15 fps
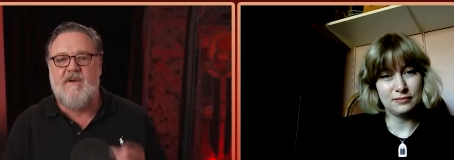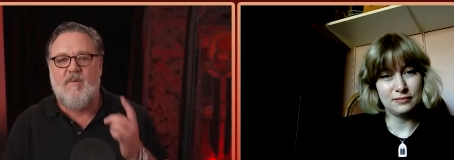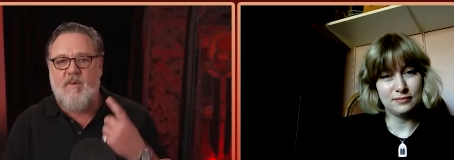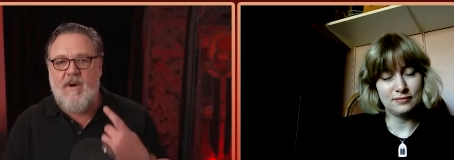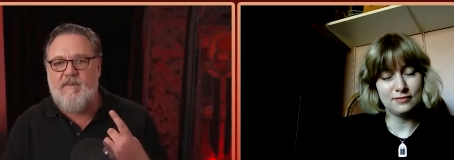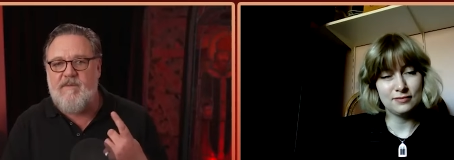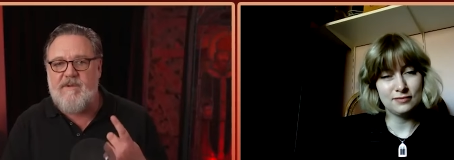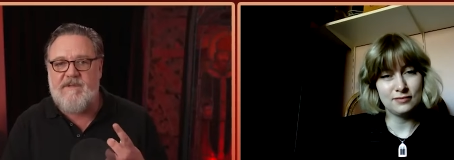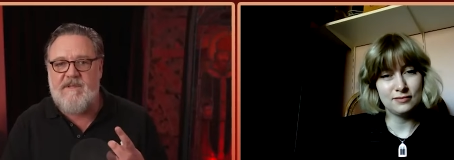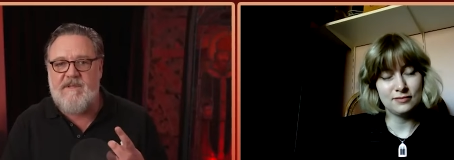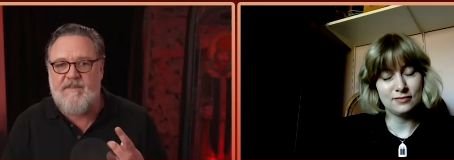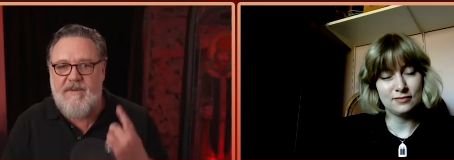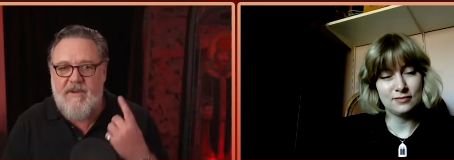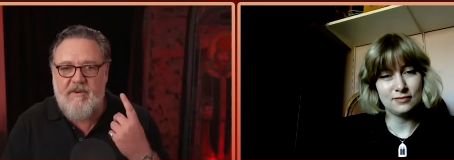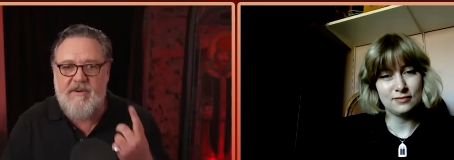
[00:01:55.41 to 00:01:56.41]
Speaker 1: One was the
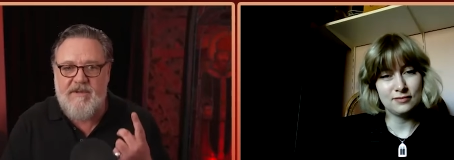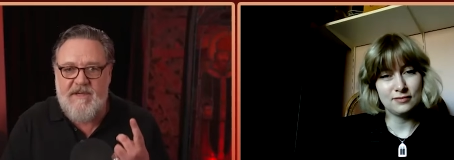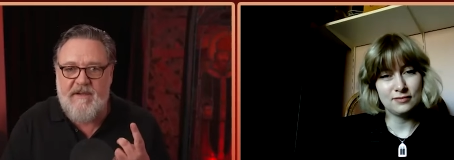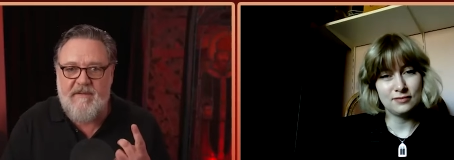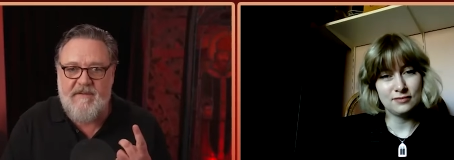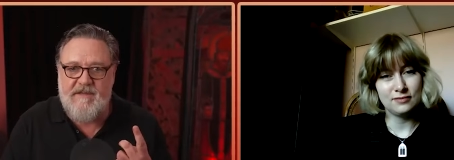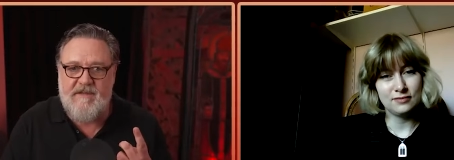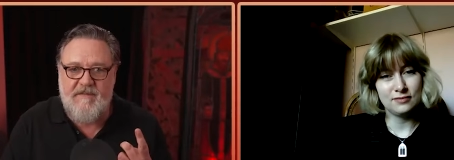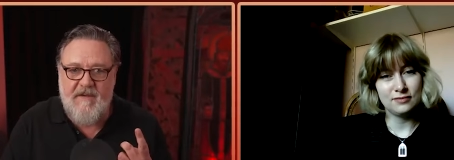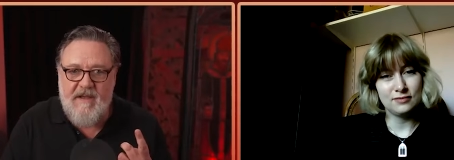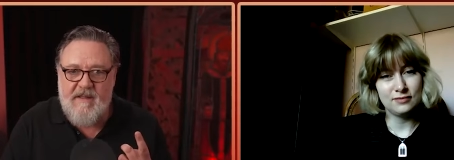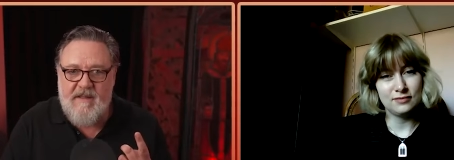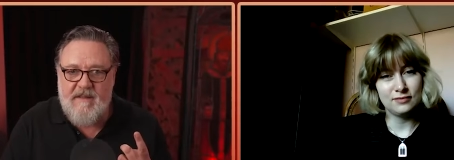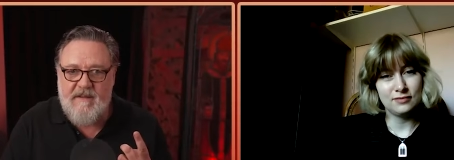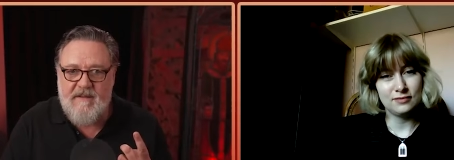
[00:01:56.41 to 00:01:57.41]
purity of his
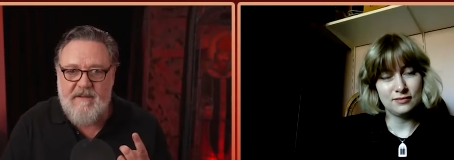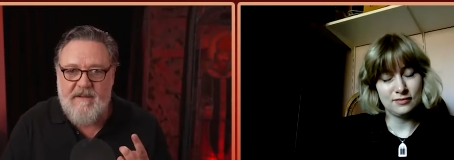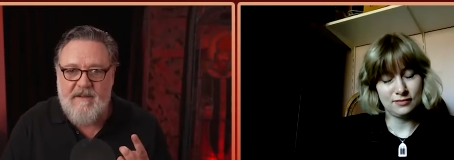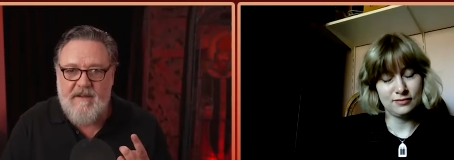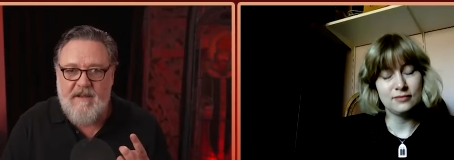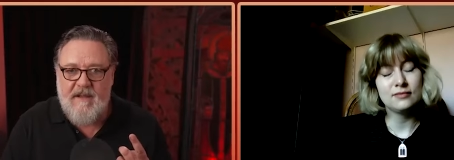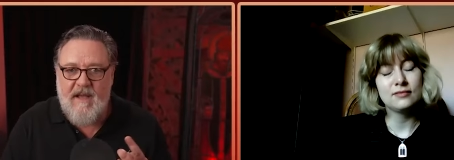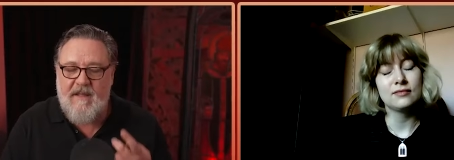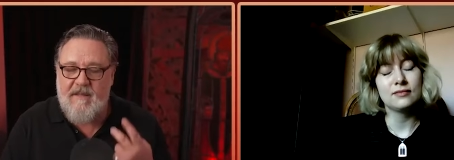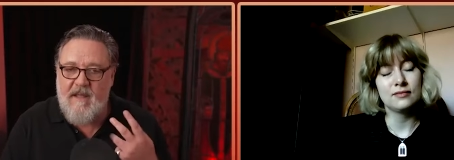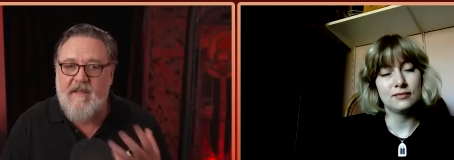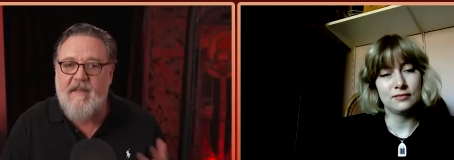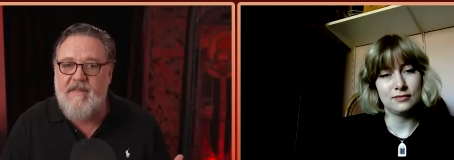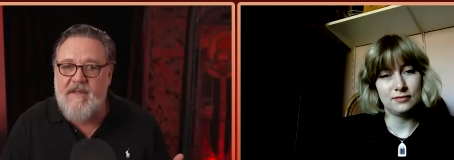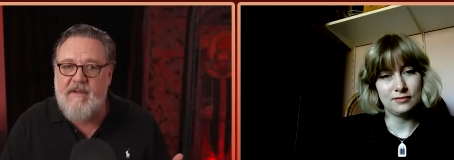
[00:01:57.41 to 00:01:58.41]
faith, and the
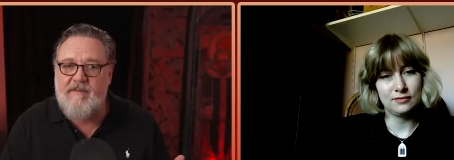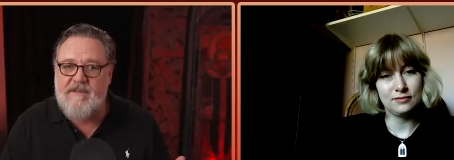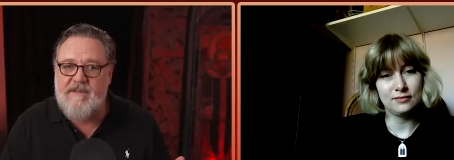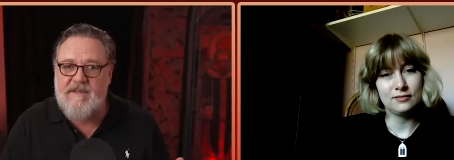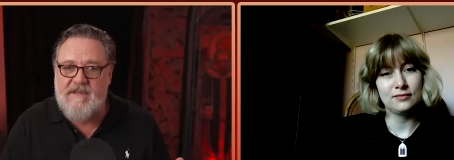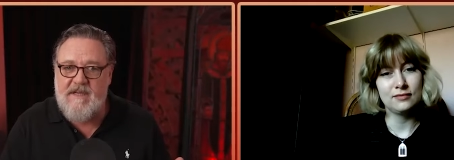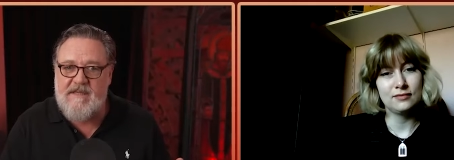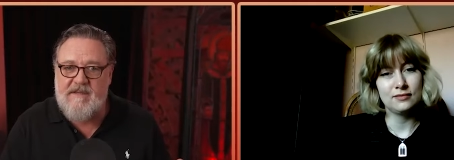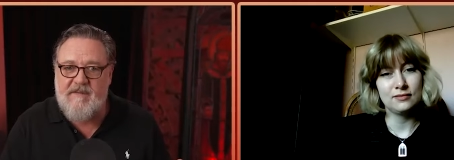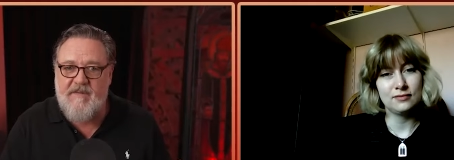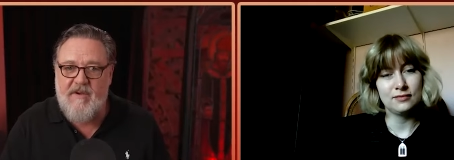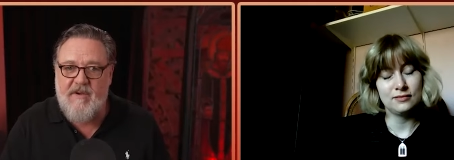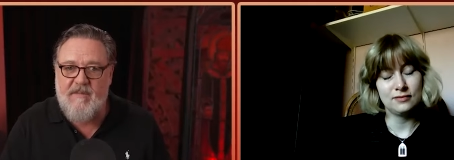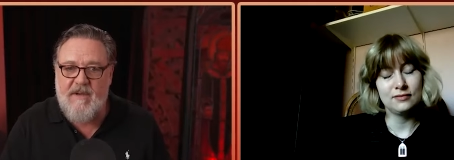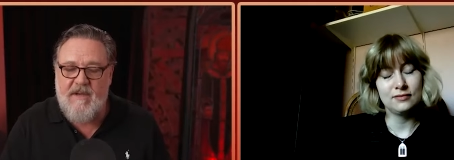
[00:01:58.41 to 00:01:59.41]
other thing was his sense of
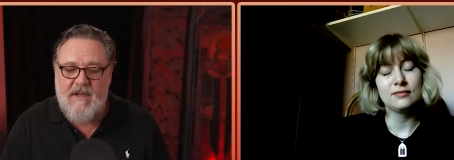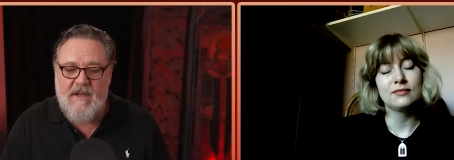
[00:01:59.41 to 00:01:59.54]
humor.